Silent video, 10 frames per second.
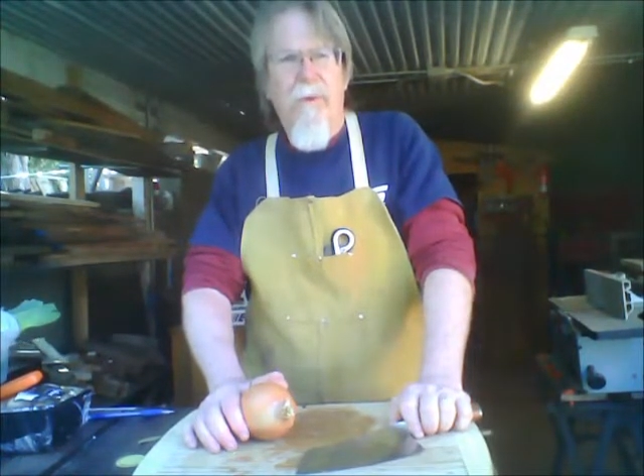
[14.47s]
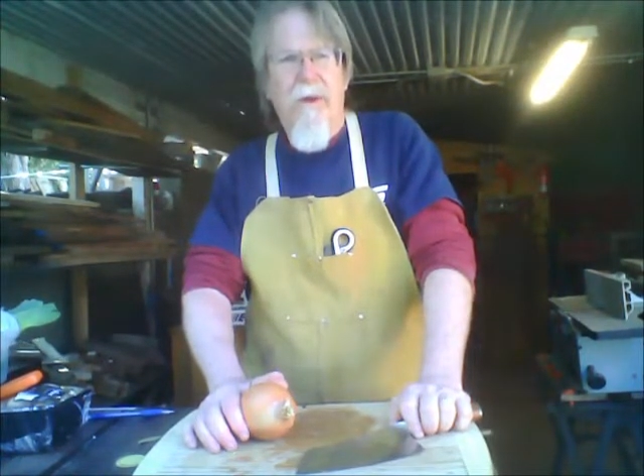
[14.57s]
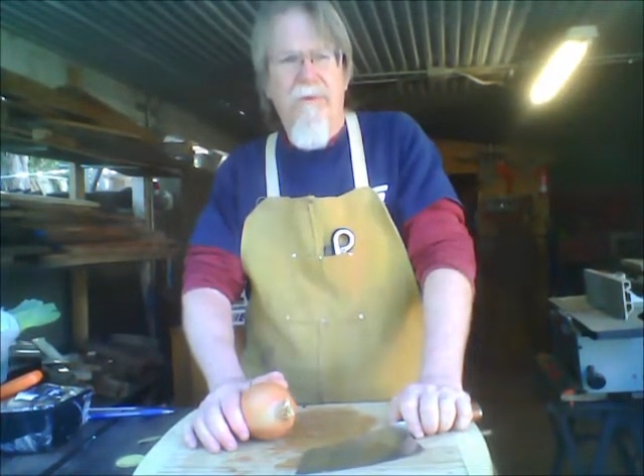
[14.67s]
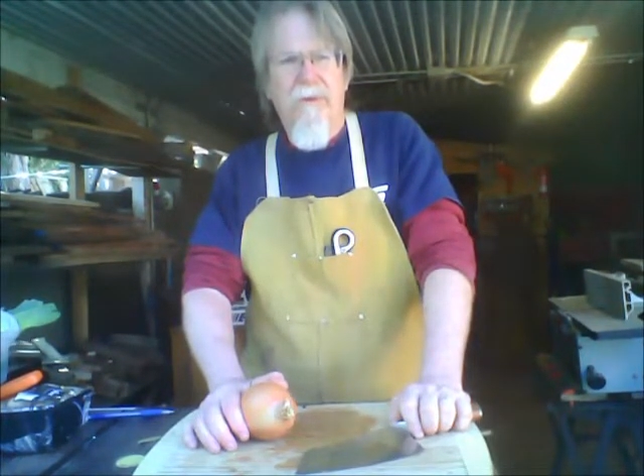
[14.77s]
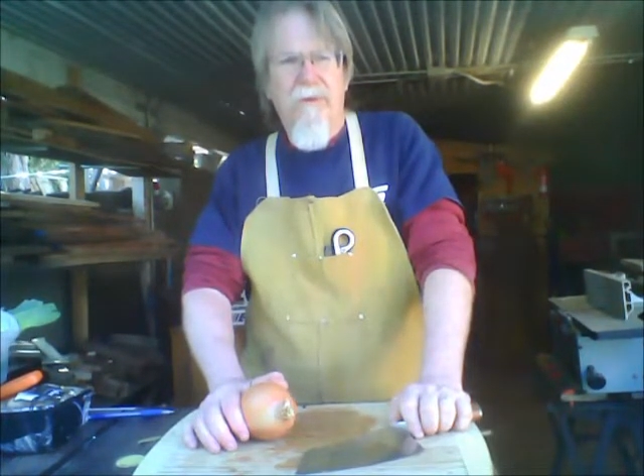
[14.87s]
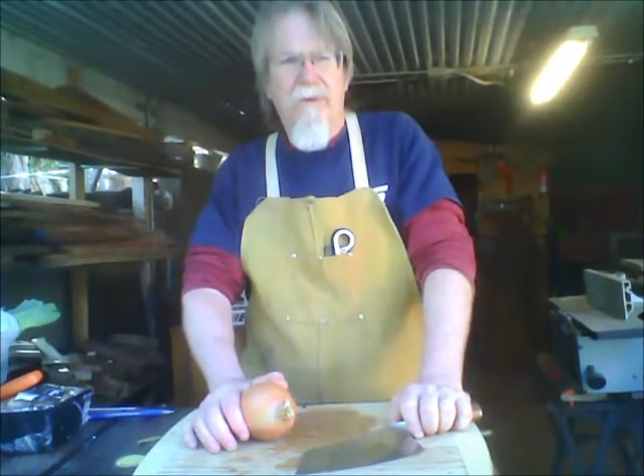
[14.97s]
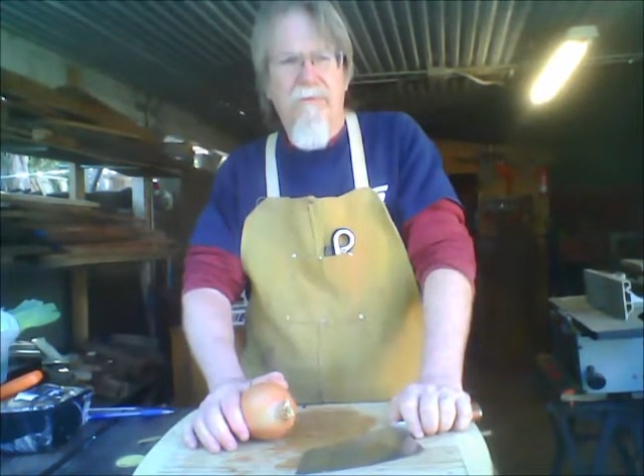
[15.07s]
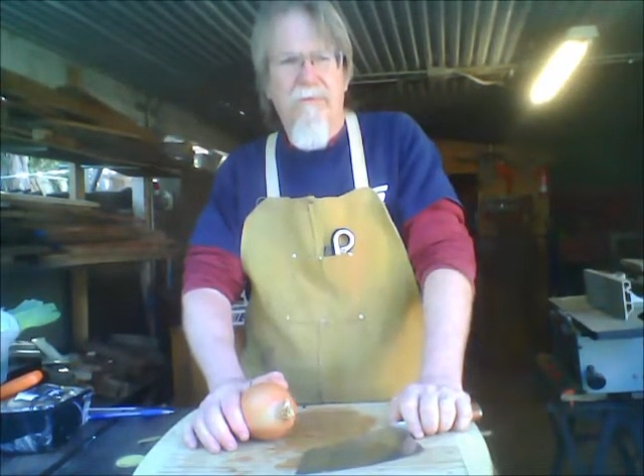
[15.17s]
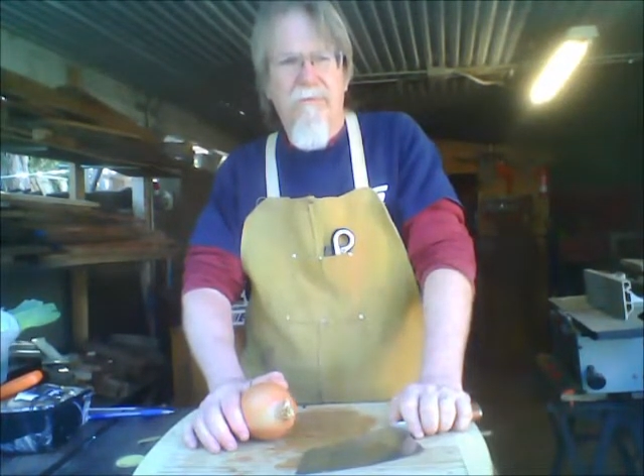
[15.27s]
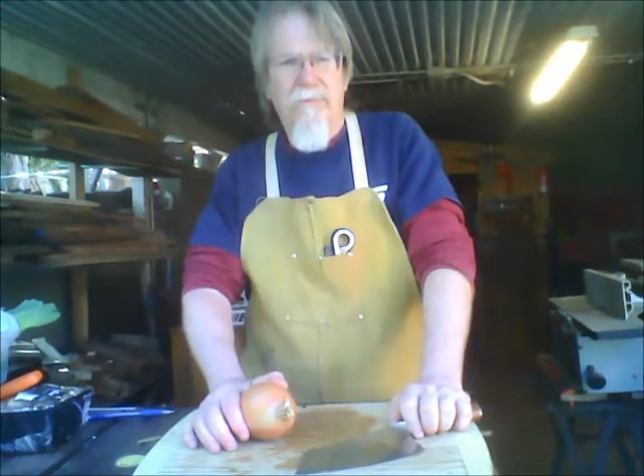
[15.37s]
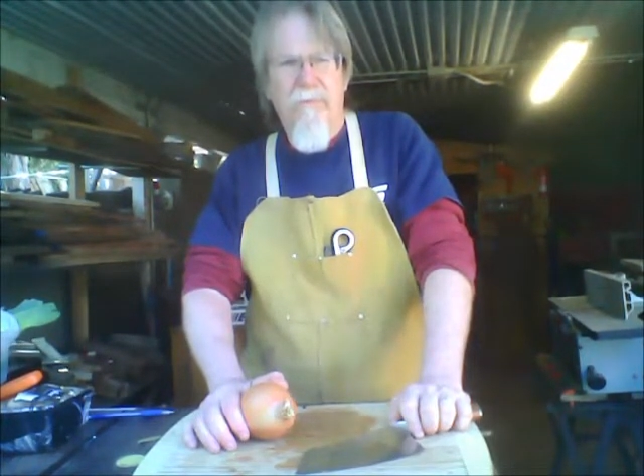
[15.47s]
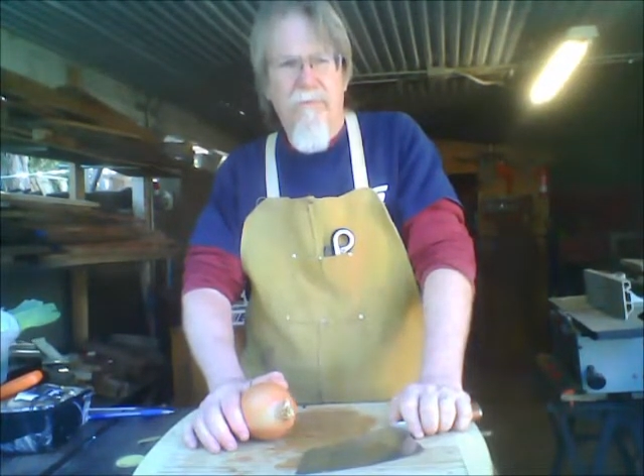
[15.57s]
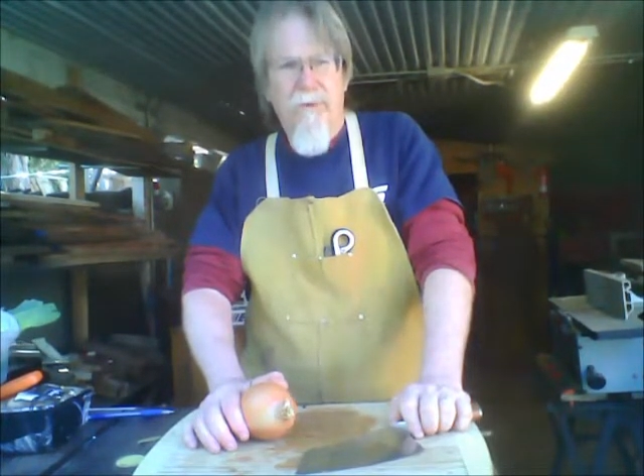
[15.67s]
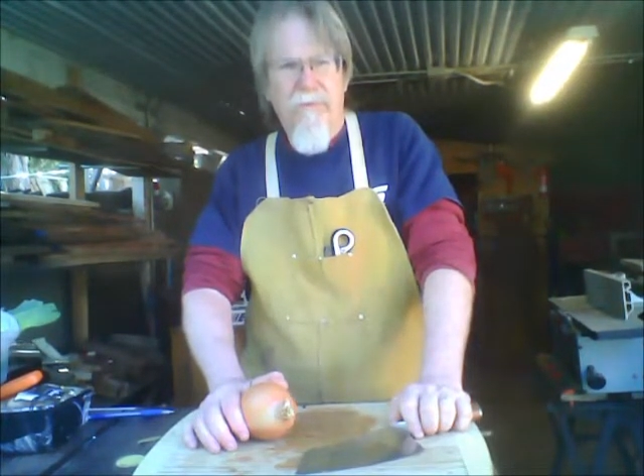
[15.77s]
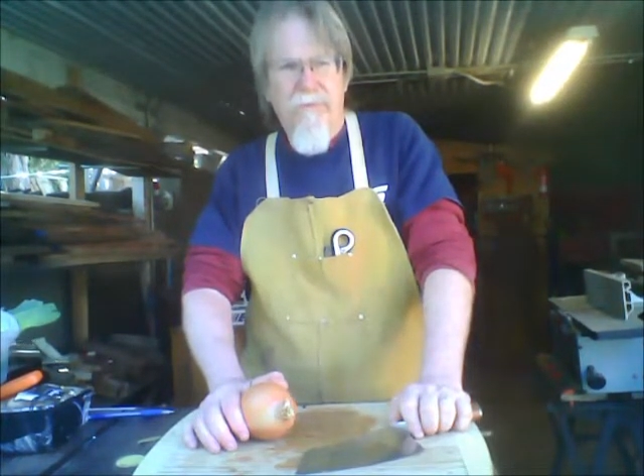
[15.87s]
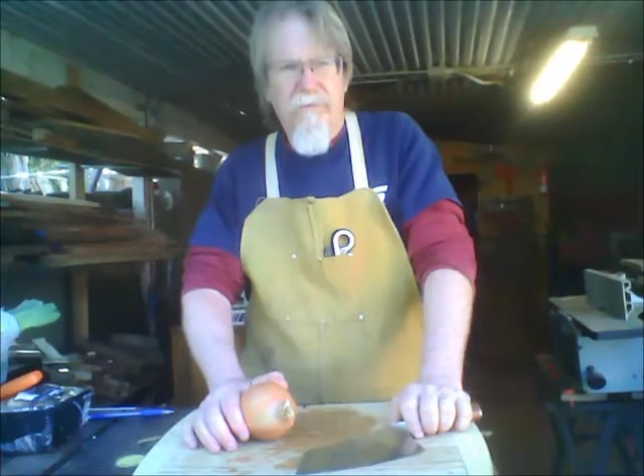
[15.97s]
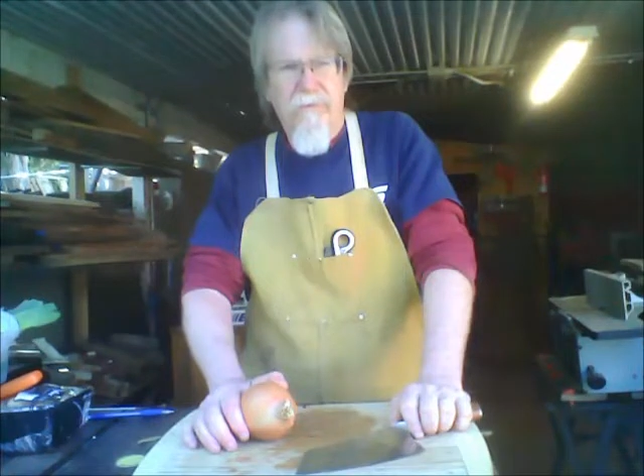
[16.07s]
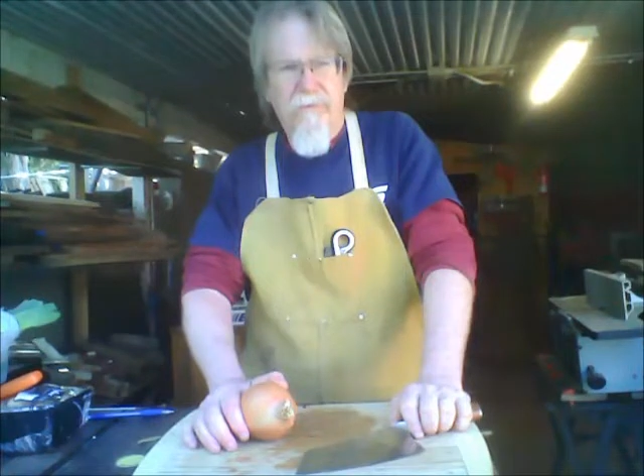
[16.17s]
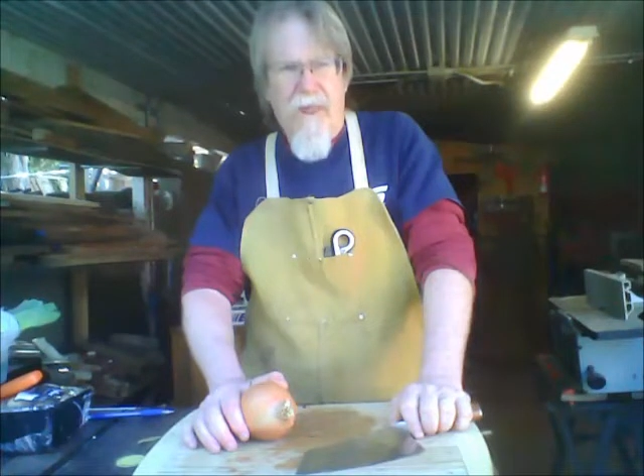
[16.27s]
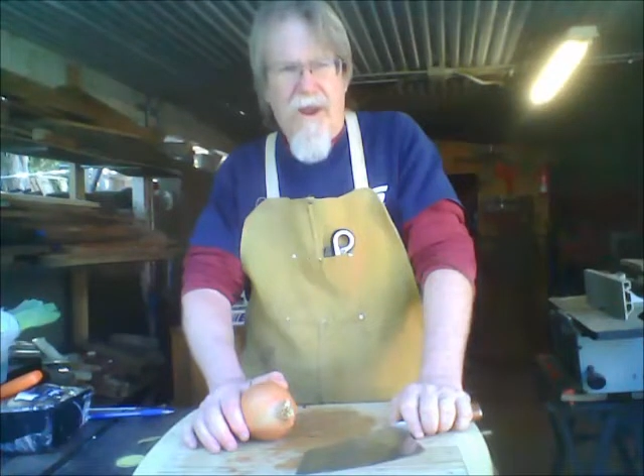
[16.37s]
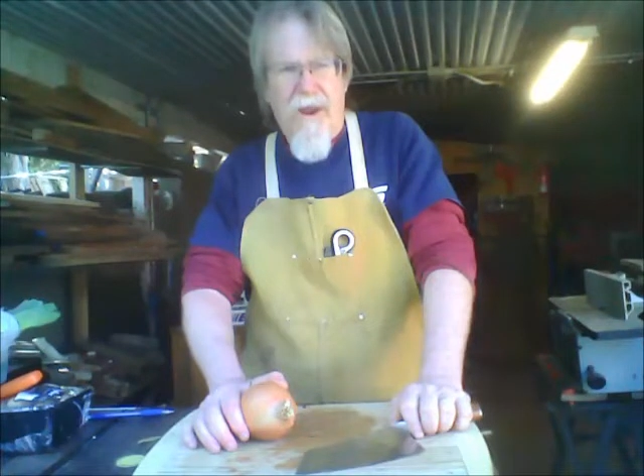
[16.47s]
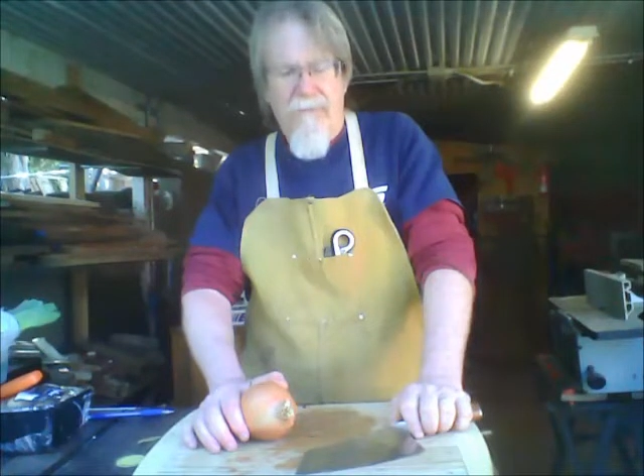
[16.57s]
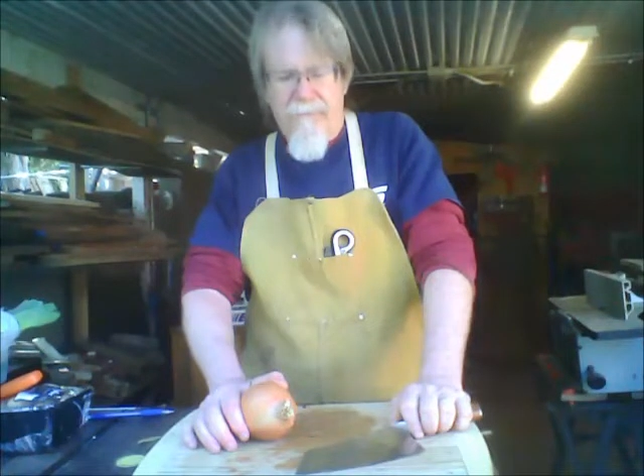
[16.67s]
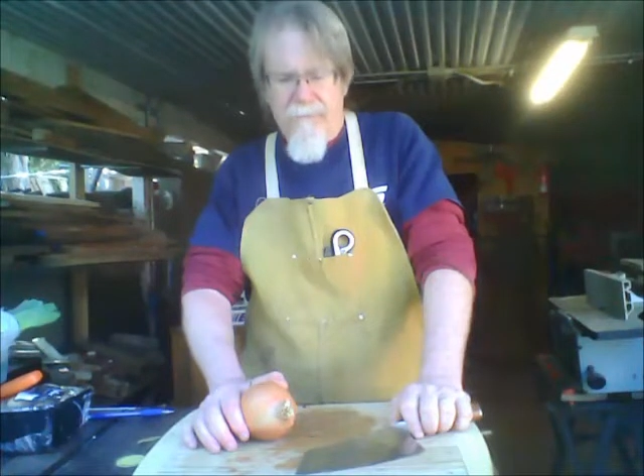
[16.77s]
out in the kitchen for the rest of your life,